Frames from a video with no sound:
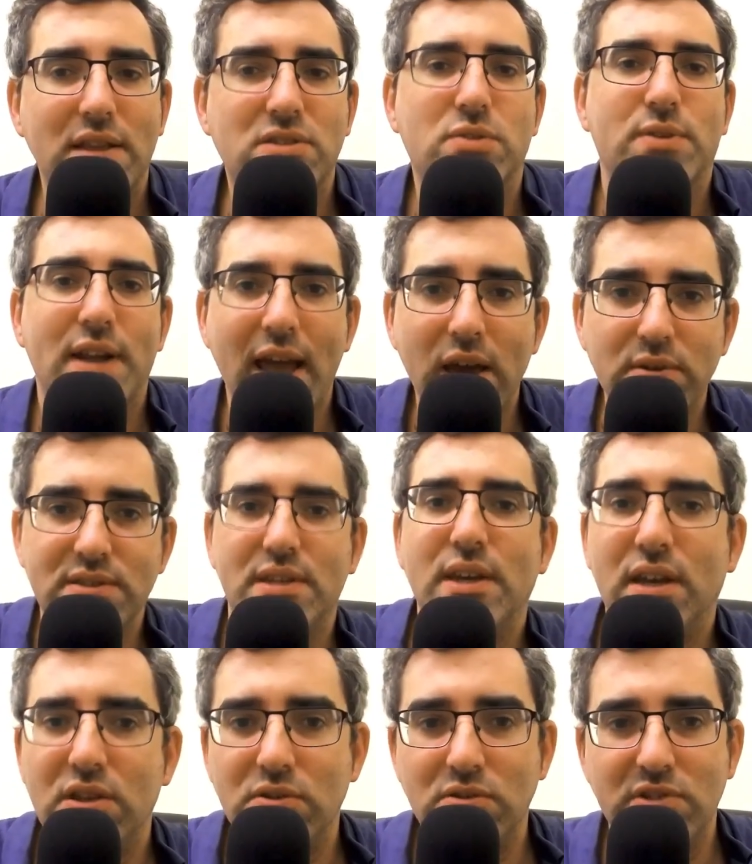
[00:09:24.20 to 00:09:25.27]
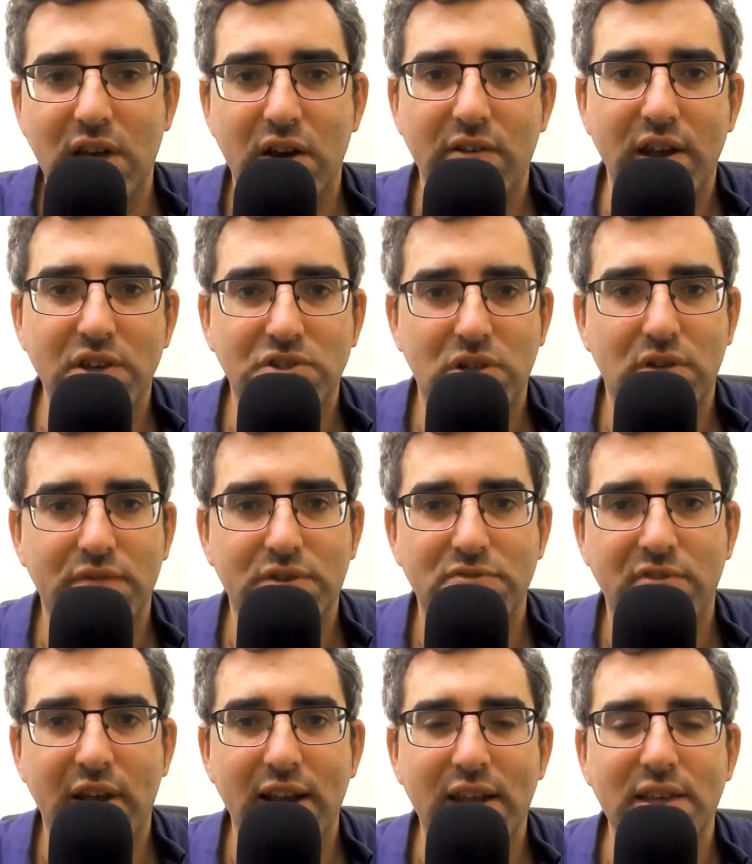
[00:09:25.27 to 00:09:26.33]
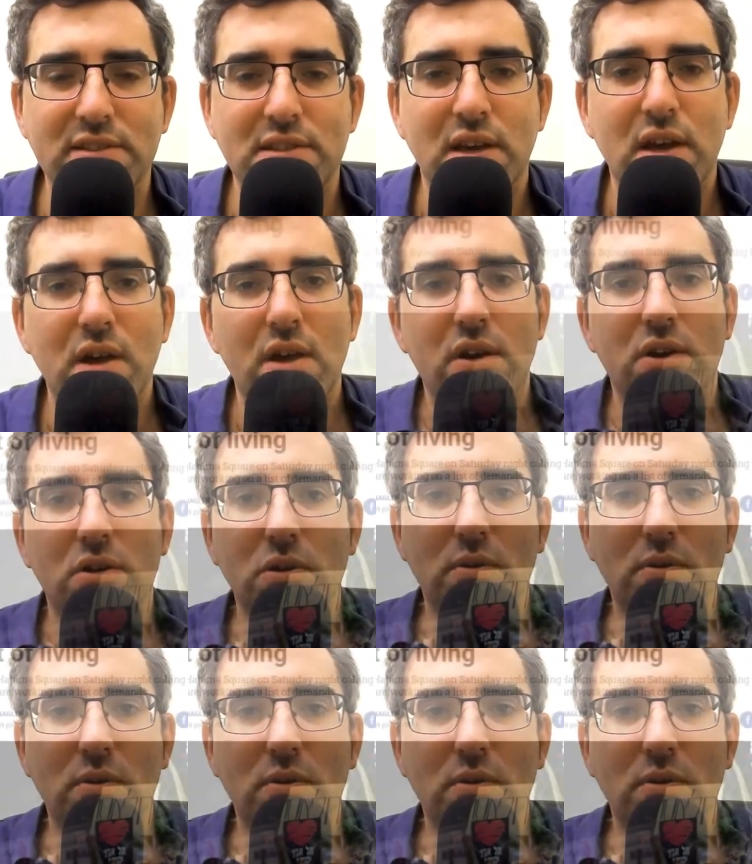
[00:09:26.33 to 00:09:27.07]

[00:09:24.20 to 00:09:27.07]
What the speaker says: So we're now seeing a new generation of Israelis who